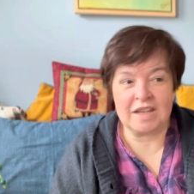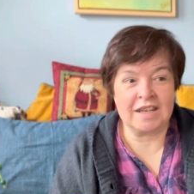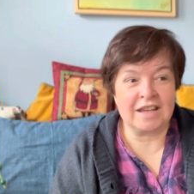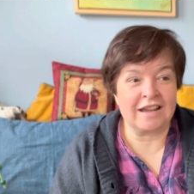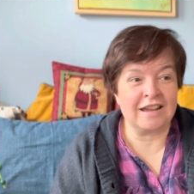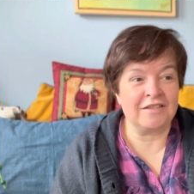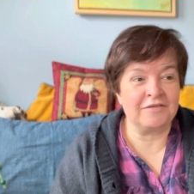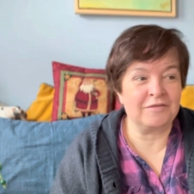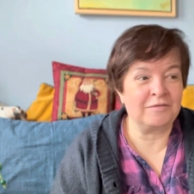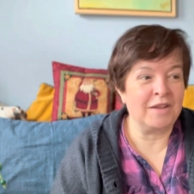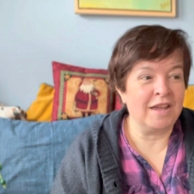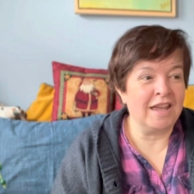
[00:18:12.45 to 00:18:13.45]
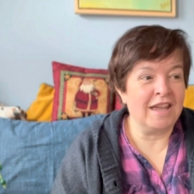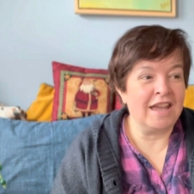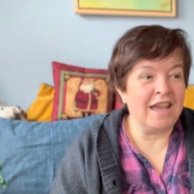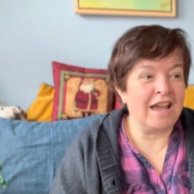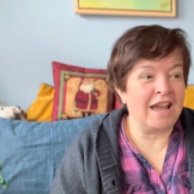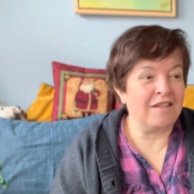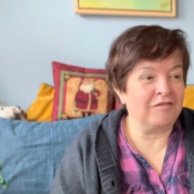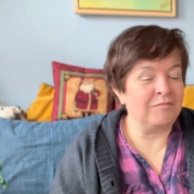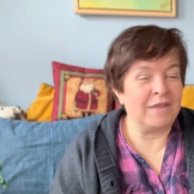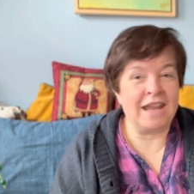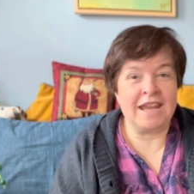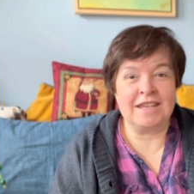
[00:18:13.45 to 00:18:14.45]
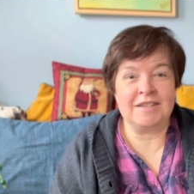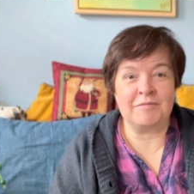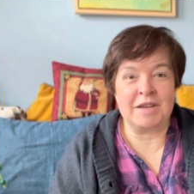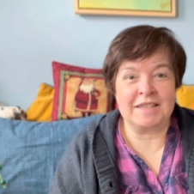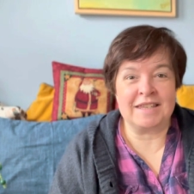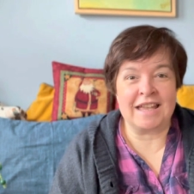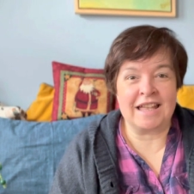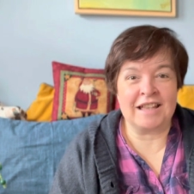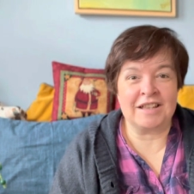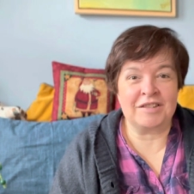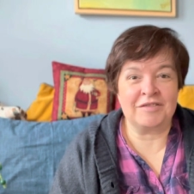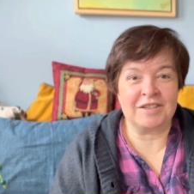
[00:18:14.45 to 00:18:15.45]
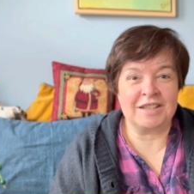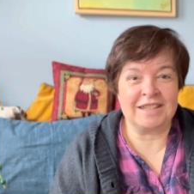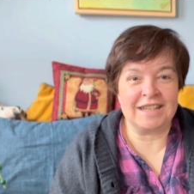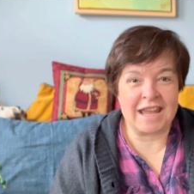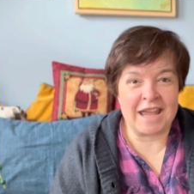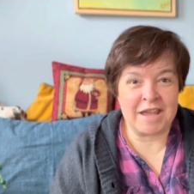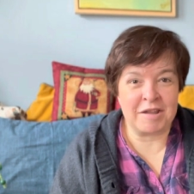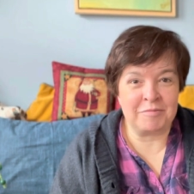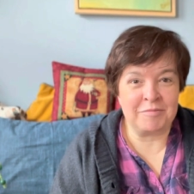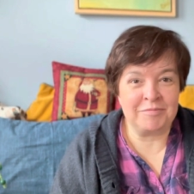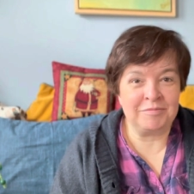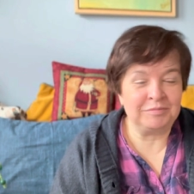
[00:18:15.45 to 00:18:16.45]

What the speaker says: and I've made myself a tam